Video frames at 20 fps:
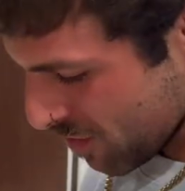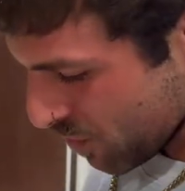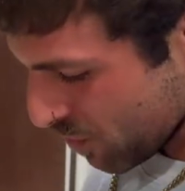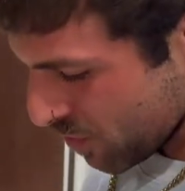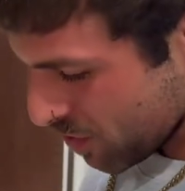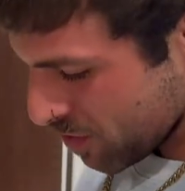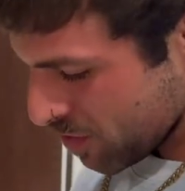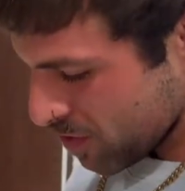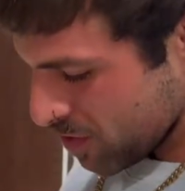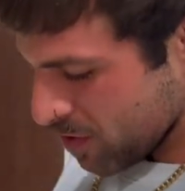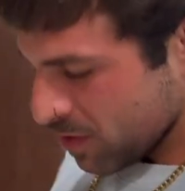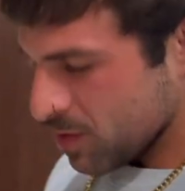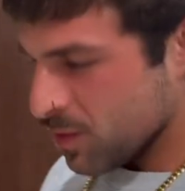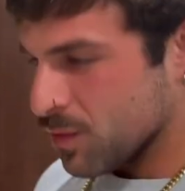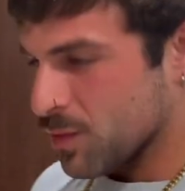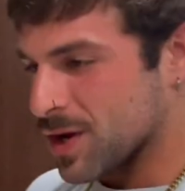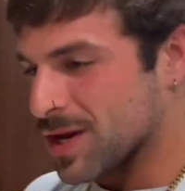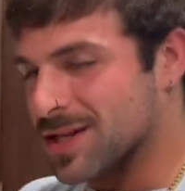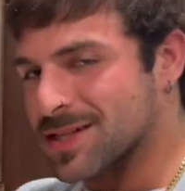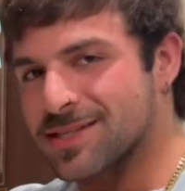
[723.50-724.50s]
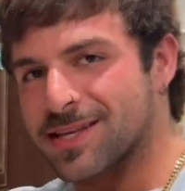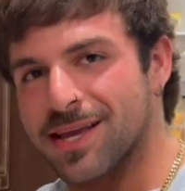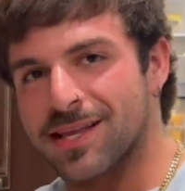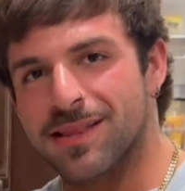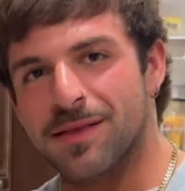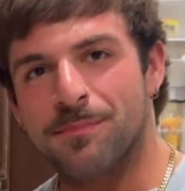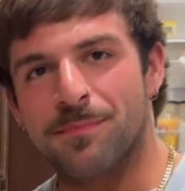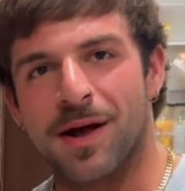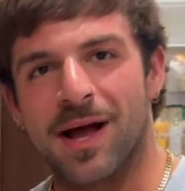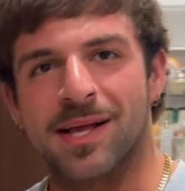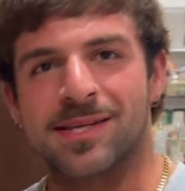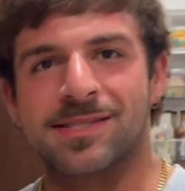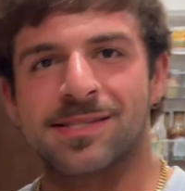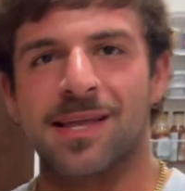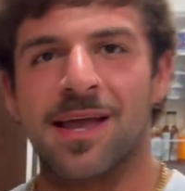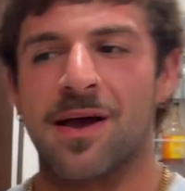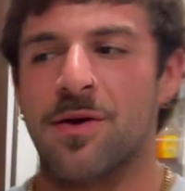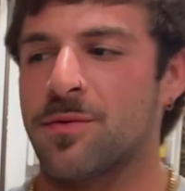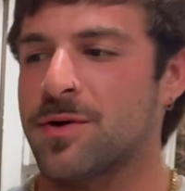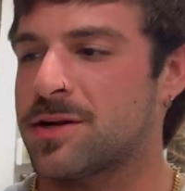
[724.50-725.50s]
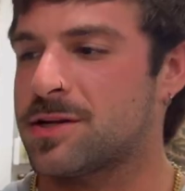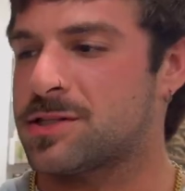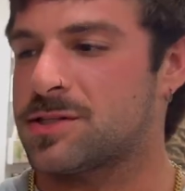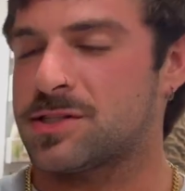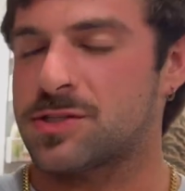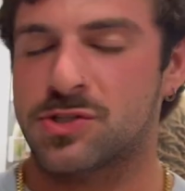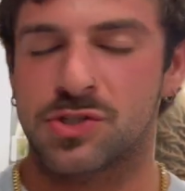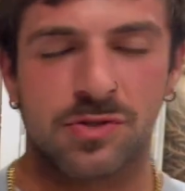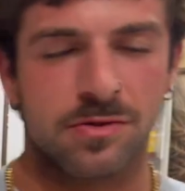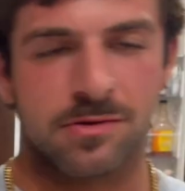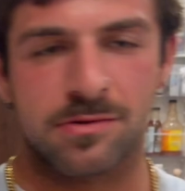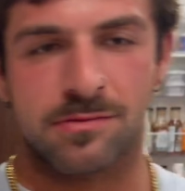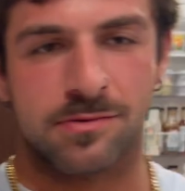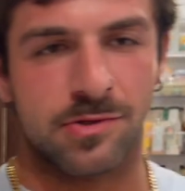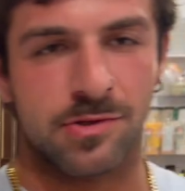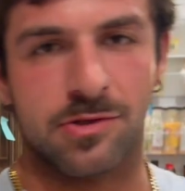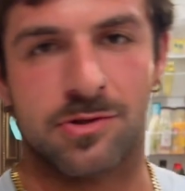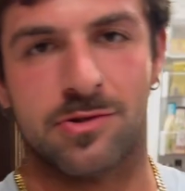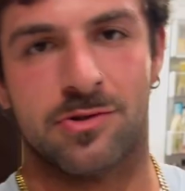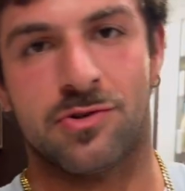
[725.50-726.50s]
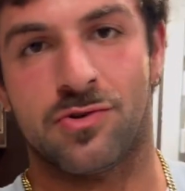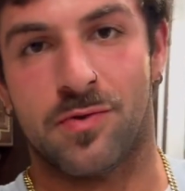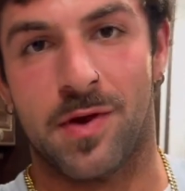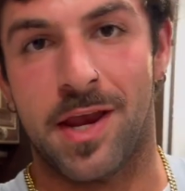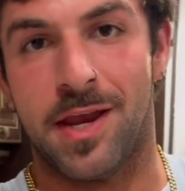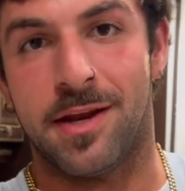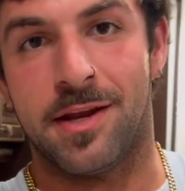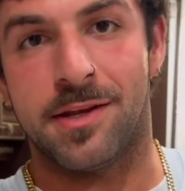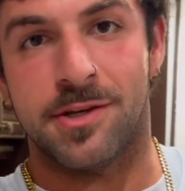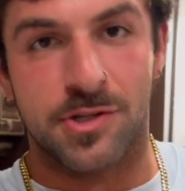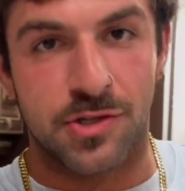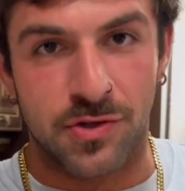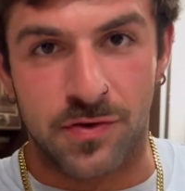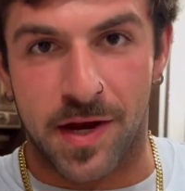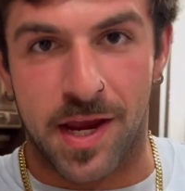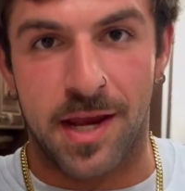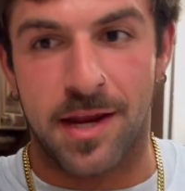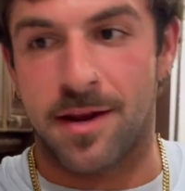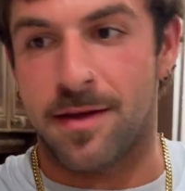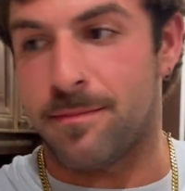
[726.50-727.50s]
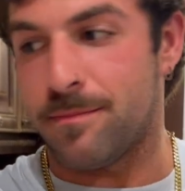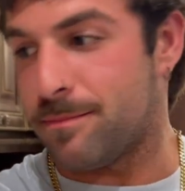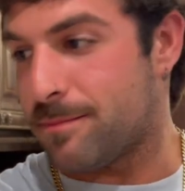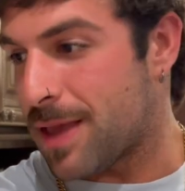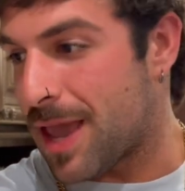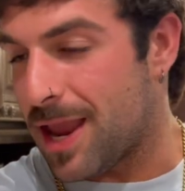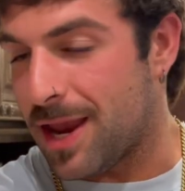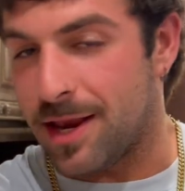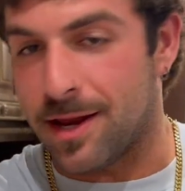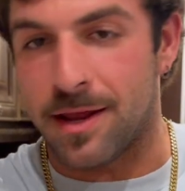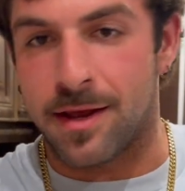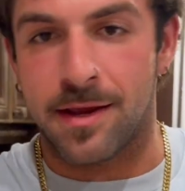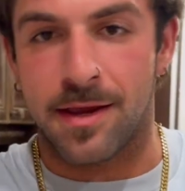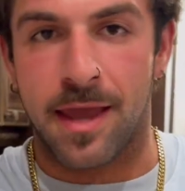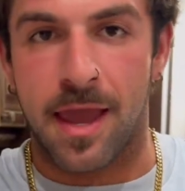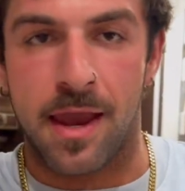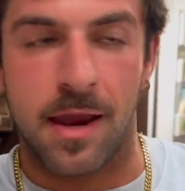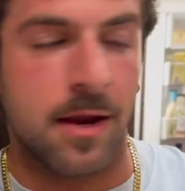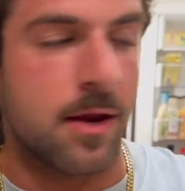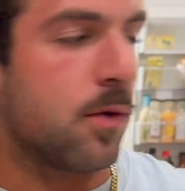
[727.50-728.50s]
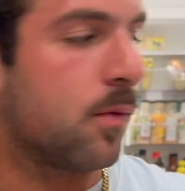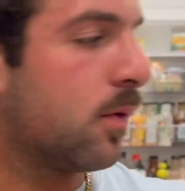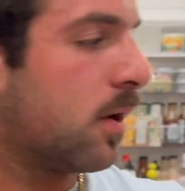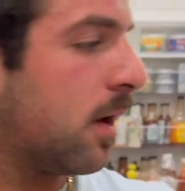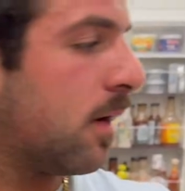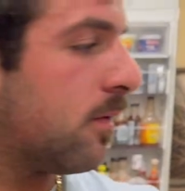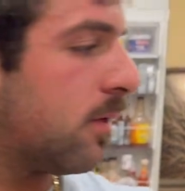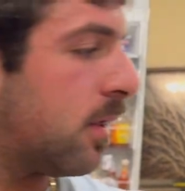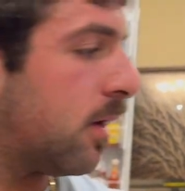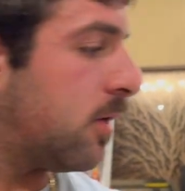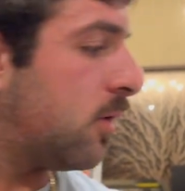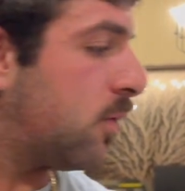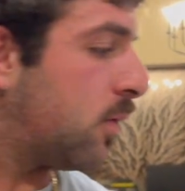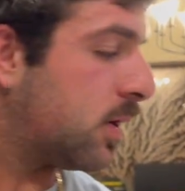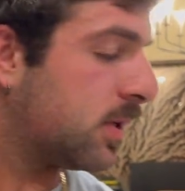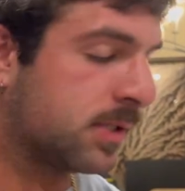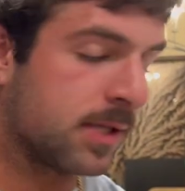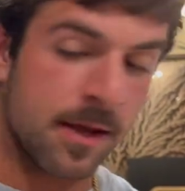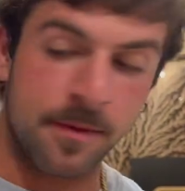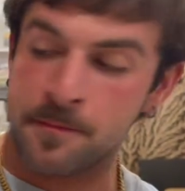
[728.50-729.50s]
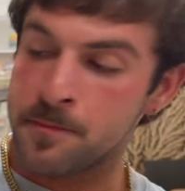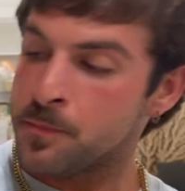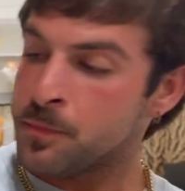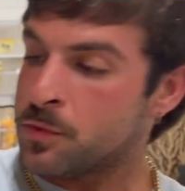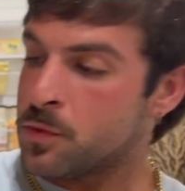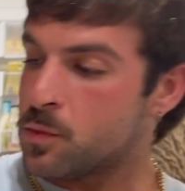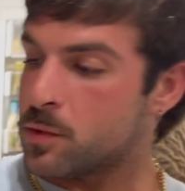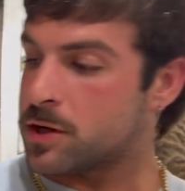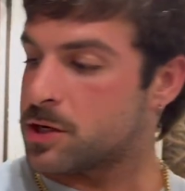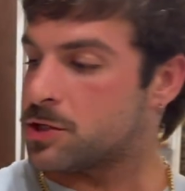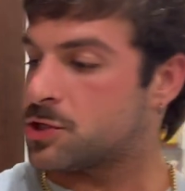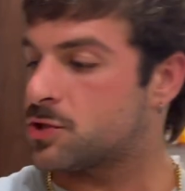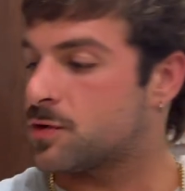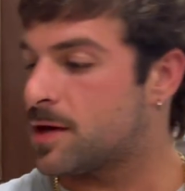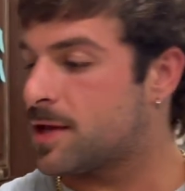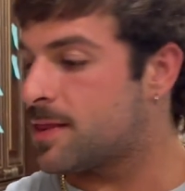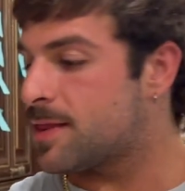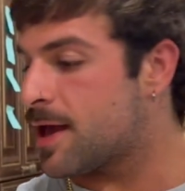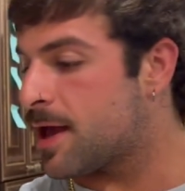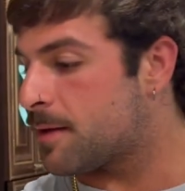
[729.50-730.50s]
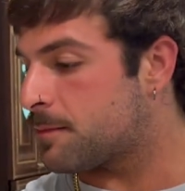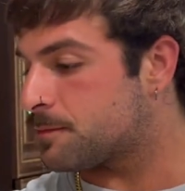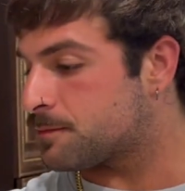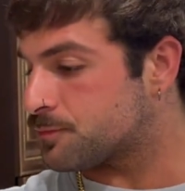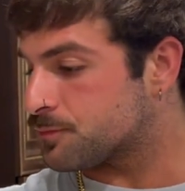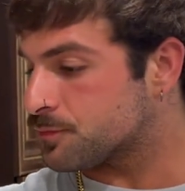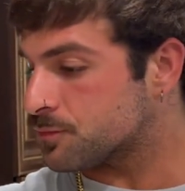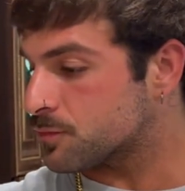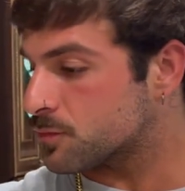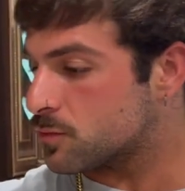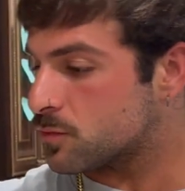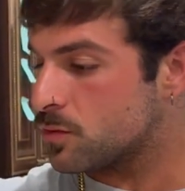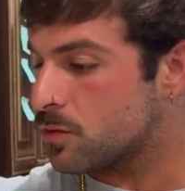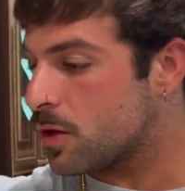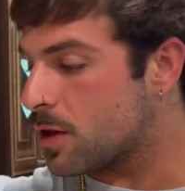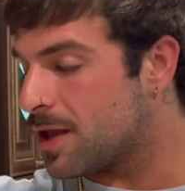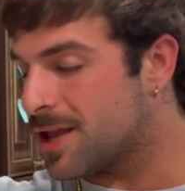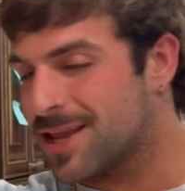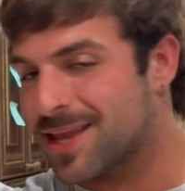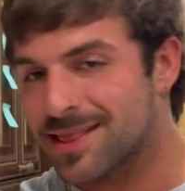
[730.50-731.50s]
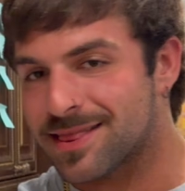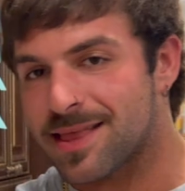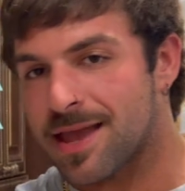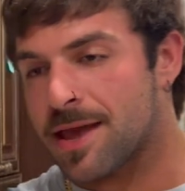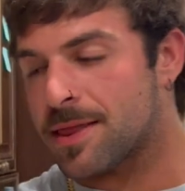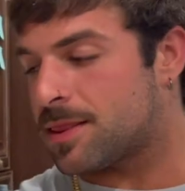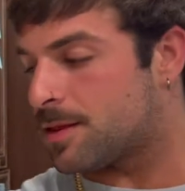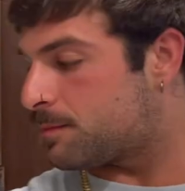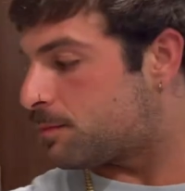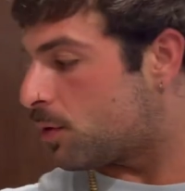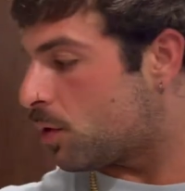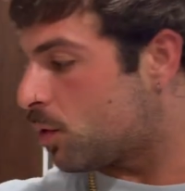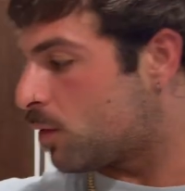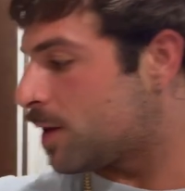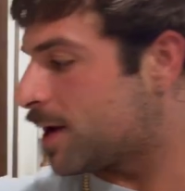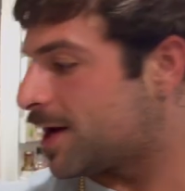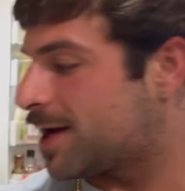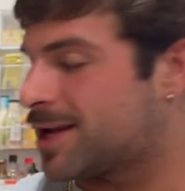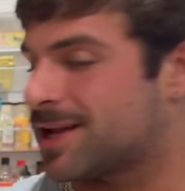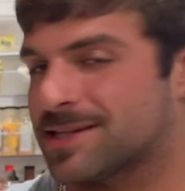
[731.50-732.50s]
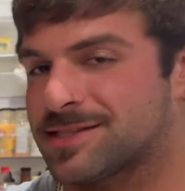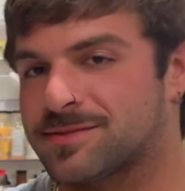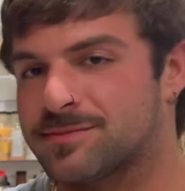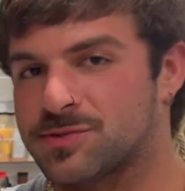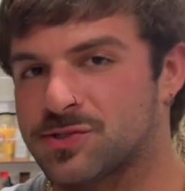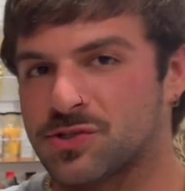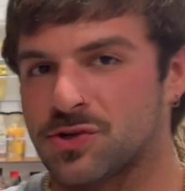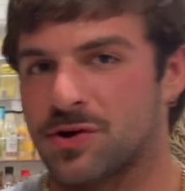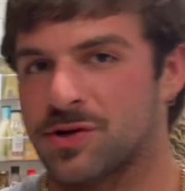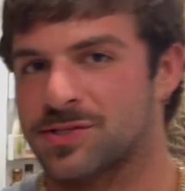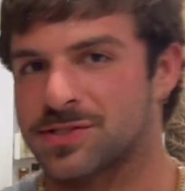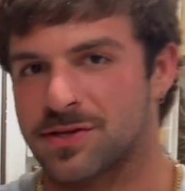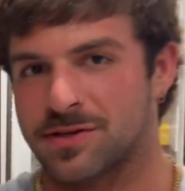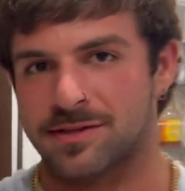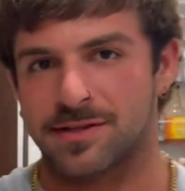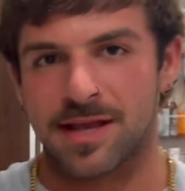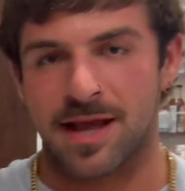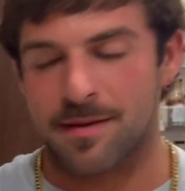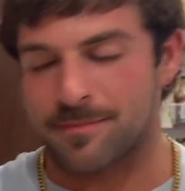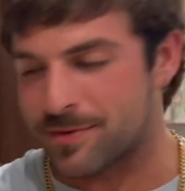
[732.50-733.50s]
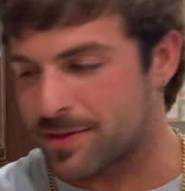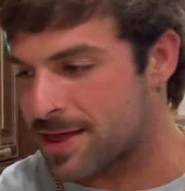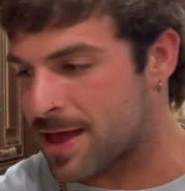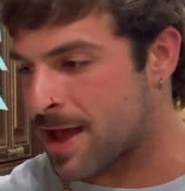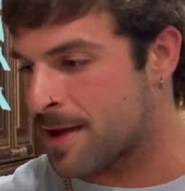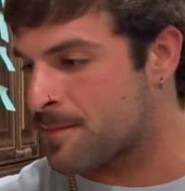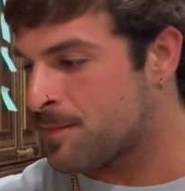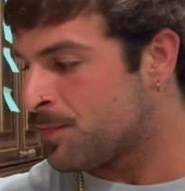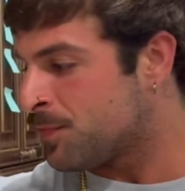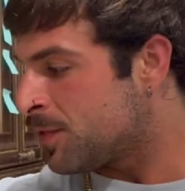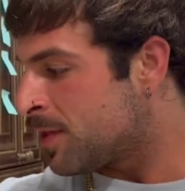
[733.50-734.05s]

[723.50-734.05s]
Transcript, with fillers: I'm gonna take the pasta out. We're gonna strain it, drain it, paint it, gain it, whatever the hell you wanna say. We're gonna strain that, get that in the bowl. We're gonna get some sauce on top of that.